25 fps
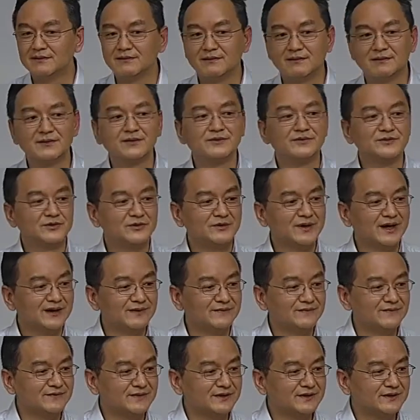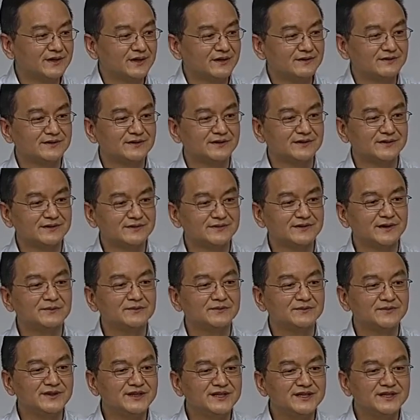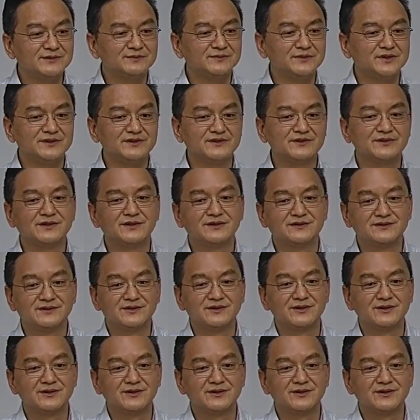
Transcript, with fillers: all of you have encountered some near miss